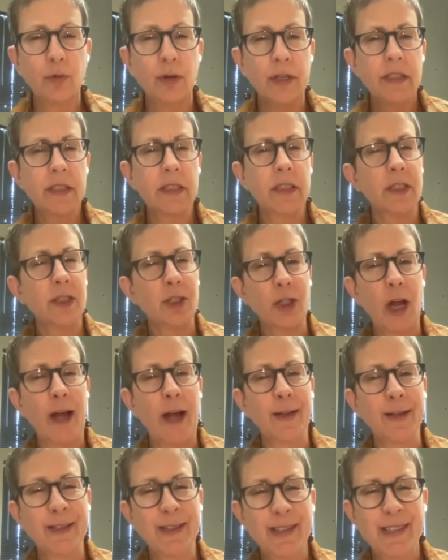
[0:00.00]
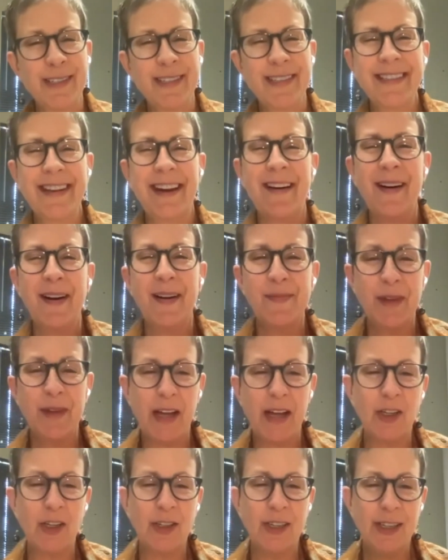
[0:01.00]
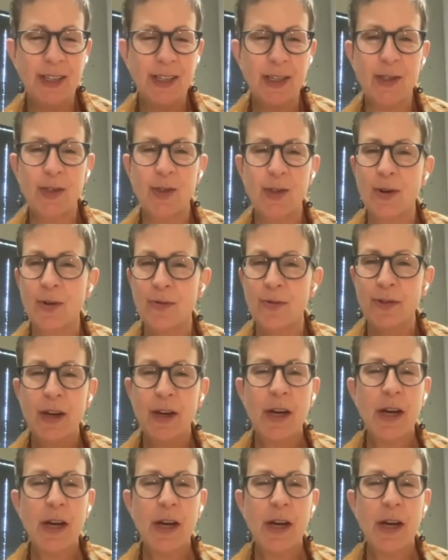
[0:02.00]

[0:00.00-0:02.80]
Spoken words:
risks and challenges, and you need to sort of,